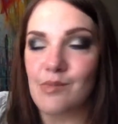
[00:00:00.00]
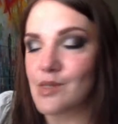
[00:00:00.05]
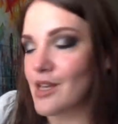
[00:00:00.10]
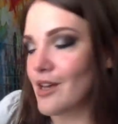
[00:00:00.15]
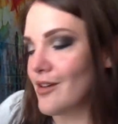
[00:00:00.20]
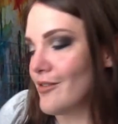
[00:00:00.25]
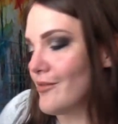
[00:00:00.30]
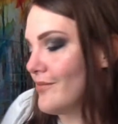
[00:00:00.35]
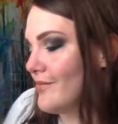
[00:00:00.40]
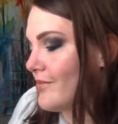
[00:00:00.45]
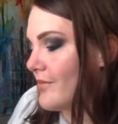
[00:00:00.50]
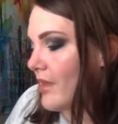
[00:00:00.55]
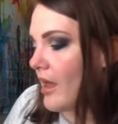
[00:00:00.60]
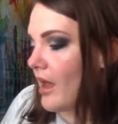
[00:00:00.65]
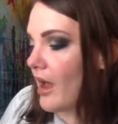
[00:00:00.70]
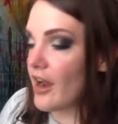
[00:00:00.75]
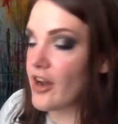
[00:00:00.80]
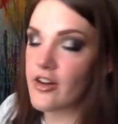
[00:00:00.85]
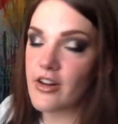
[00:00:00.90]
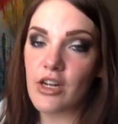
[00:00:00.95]
So
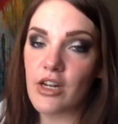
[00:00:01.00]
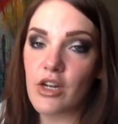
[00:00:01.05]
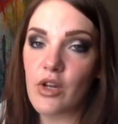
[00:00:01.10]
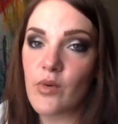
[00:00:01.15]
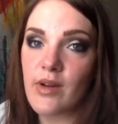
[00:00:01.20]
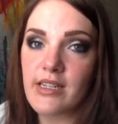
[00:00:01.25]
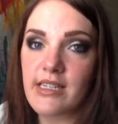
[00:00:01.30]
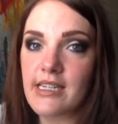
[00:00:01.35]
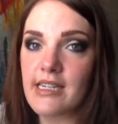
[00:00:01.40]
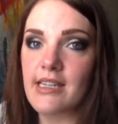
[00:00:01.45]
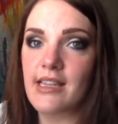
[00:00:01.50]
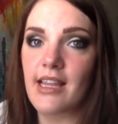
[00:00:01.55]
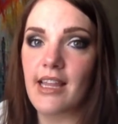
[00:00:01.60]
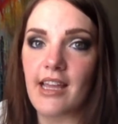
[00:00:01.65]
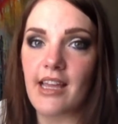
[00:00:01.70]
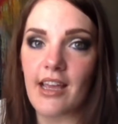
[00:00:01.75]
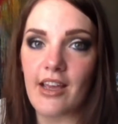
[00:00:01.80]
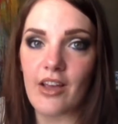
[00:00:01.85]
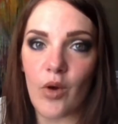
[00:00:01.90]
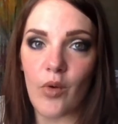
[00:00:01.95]
I already knew I didn't
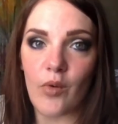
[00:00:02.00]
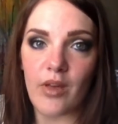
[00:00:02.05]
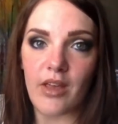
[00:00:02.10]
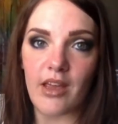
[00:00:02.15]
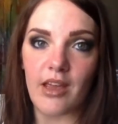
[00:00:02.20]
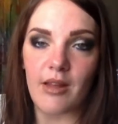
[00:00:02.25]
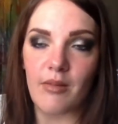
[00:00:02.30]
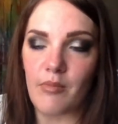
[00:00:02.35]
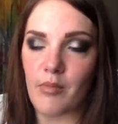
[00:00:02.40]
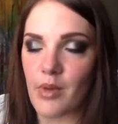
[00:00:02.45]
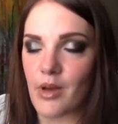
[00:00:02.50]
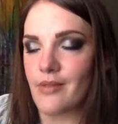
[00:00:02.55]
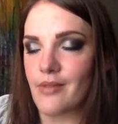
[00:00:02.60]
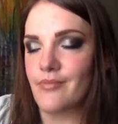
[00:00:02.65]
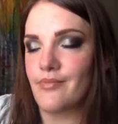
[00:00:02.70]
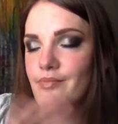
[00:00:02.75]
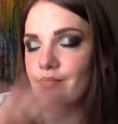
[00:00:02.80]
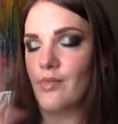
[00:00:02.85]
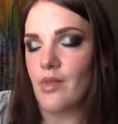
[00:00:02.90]
like it going in, but